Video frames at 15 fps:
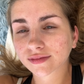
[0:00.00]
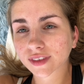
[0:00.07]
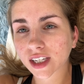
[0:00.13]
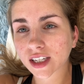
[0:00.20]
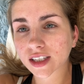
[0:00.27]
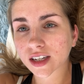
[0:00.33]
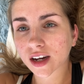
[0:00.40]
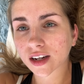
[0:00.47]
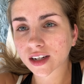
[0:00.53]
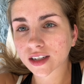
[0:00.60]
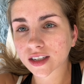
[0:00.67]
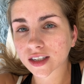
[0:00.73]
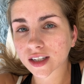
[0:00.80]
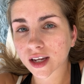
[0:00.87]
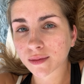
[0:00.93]
it's harder to
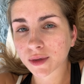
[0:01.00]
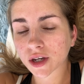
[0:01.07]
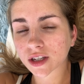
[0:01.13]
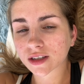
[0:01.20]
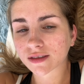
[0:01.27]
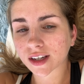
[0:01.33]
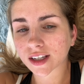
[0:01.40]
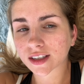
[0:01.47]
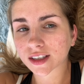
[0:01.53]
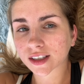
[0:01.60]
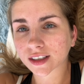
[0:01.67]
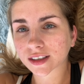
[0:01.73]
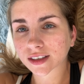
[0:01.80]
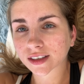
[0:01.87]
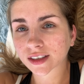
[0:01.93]
stay motivated.
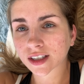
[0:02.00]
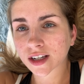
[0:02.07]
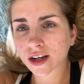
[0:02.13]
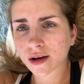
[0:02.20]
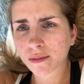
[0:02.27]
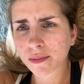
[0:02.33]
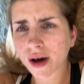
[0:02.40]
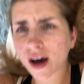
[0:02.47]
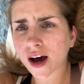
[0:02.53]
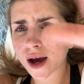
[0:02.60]
But